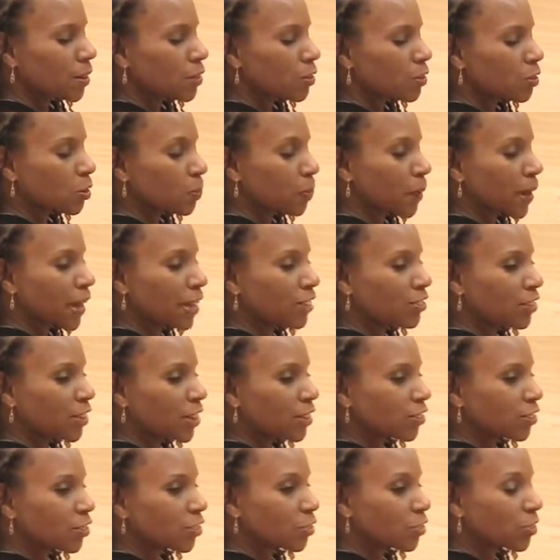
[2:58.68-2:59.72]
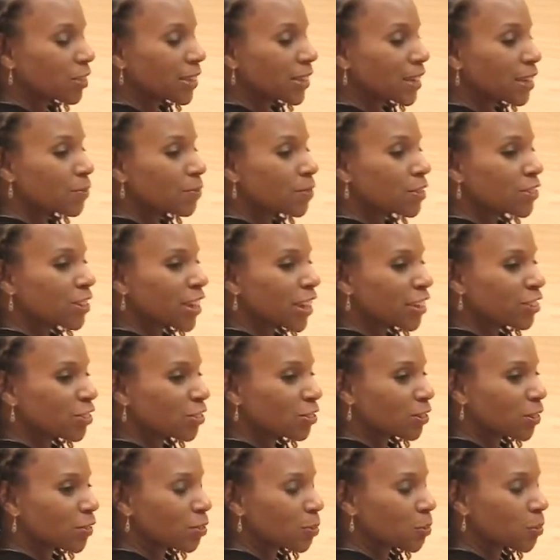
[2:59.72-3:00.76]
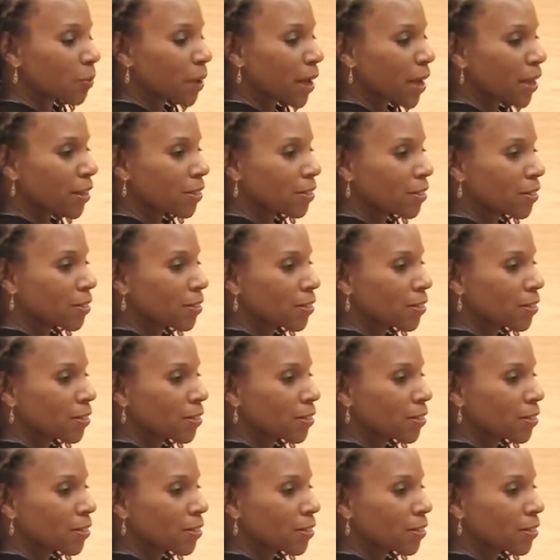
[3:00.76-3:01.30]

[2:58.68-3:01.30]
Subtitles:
So pay attention to the invitation of the breath.